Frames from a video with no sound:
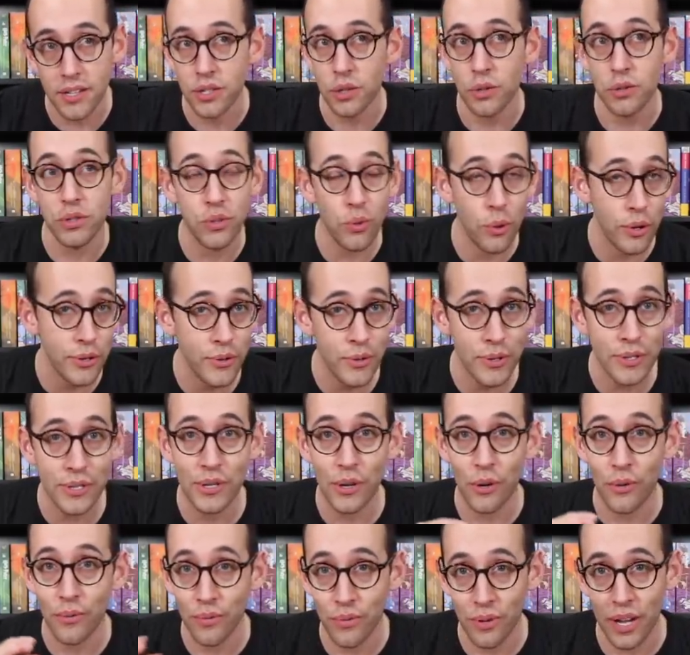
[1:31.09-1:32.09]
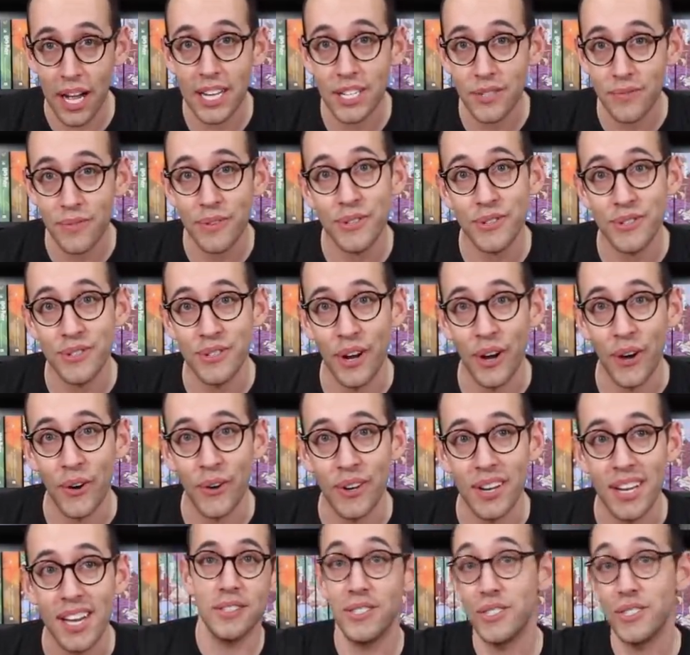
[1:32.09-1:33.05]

so Sorcerer's Stone, Philosopher's Stone.